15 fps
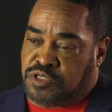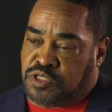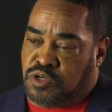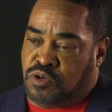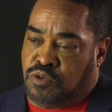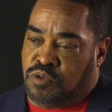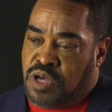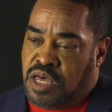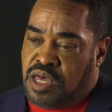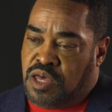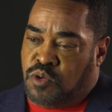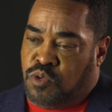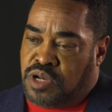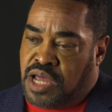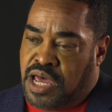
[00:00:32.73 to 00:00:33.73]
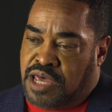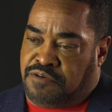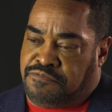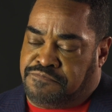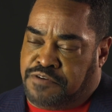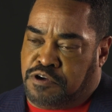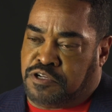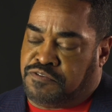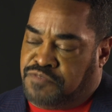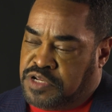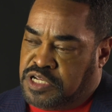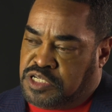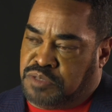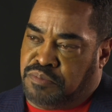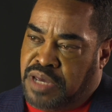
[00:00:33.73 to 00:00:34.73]
So when I first
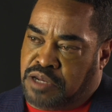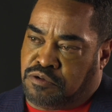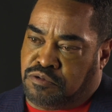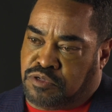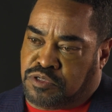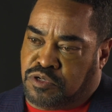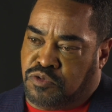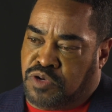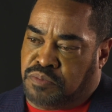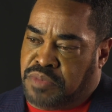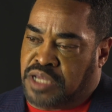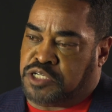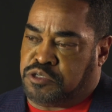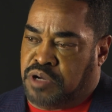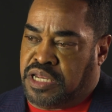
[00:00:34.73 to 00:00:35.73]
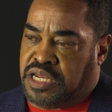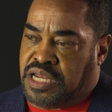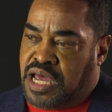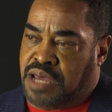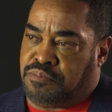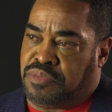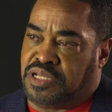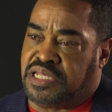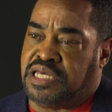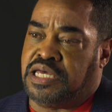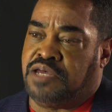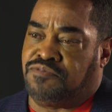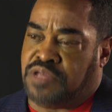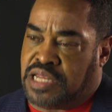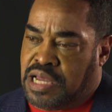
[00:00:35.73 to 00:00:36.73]
finished medical school in my training, I
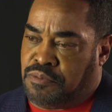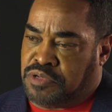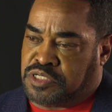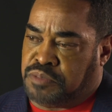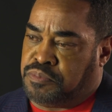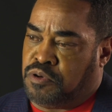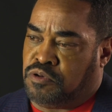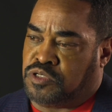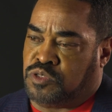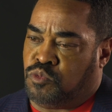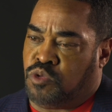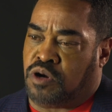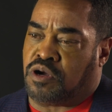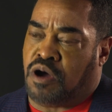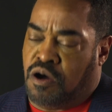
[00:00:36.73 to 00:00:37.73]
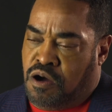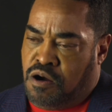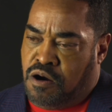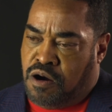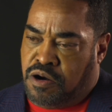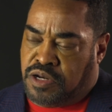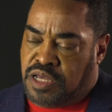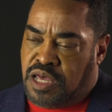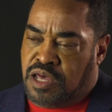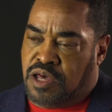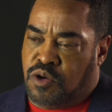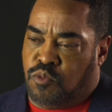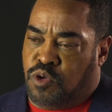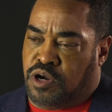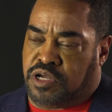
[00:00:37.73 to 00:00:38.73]
believed that I was supposed to work hard,
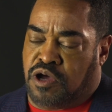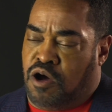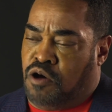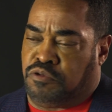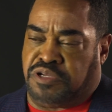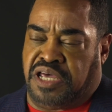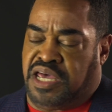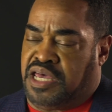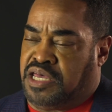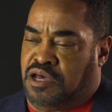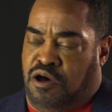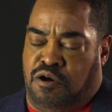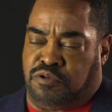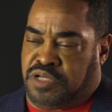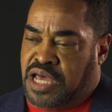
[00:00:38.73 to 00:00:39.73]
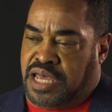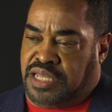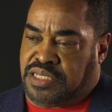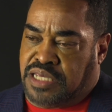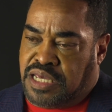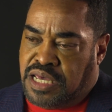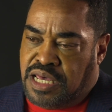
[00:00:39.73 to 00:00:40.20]
work all day, all night.